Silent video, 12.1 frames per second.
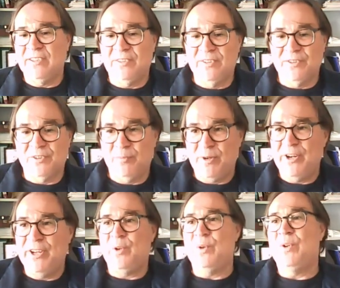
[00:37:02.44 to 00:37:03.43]
and also
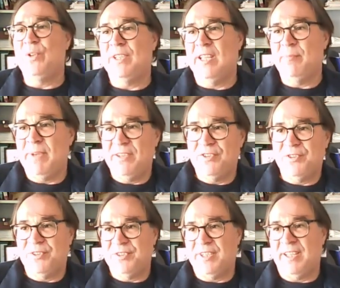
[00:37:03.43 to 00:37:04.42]
very good
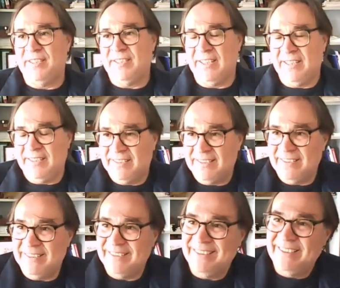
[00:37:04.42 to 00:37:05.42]
dimensions and
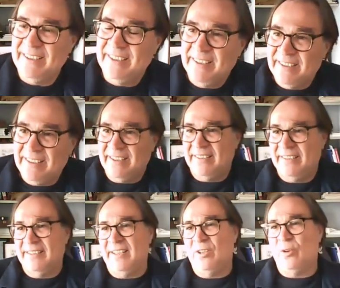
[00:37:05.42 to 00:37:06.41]

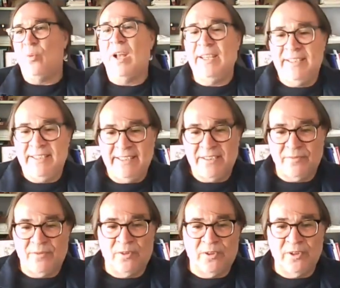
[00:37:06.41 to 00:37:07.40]
then qualities
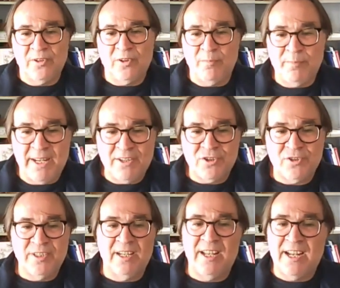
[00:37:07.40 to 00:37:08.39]
for
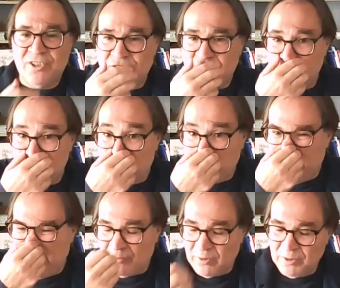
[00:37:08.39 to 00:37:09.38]
conventional large timber. We
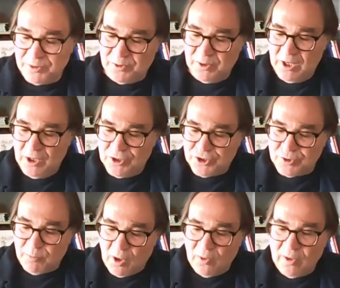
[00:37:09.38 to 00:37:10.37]
have also
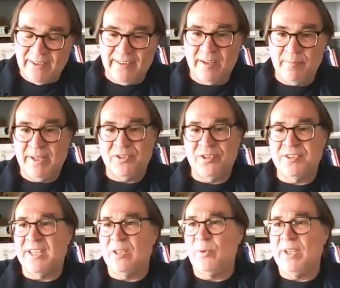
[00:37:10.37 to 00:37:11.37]
smaller
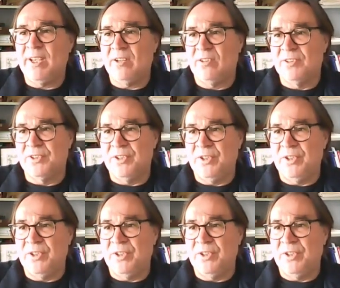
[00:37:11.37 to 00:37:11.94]
dimensions that we can also